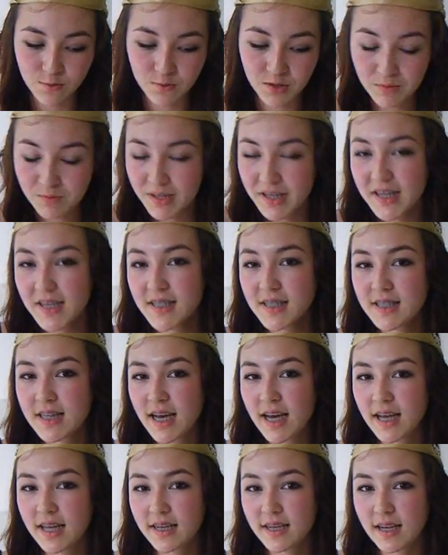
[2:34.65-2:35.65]
One place
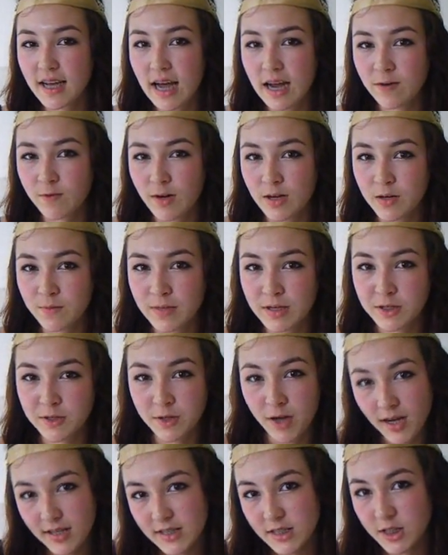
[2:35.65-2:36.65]
that I recommend
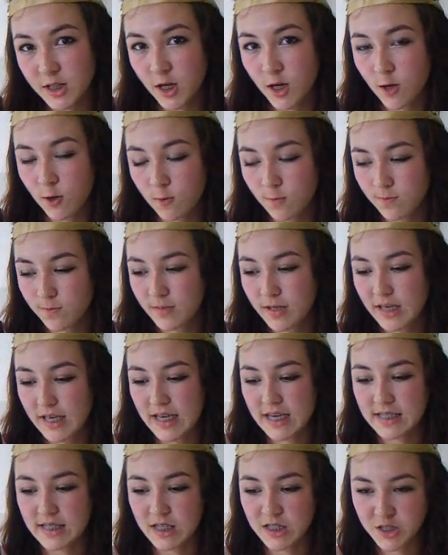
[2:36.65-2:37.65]
you not to go
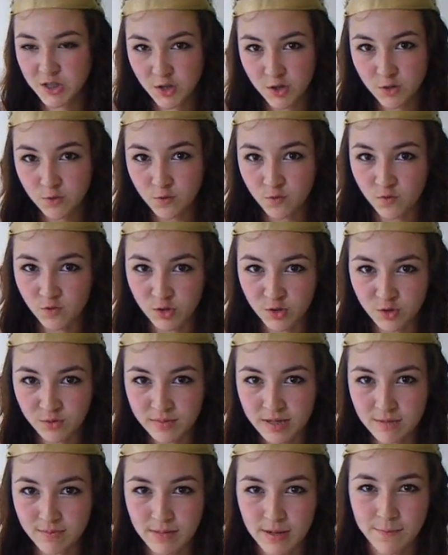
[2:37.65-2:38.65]
is a certain
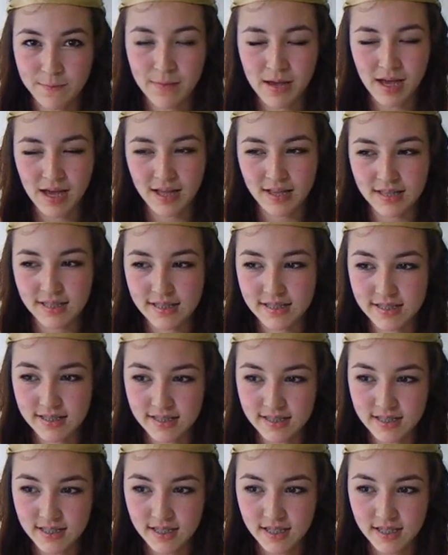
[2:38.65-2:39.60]
room in my palace,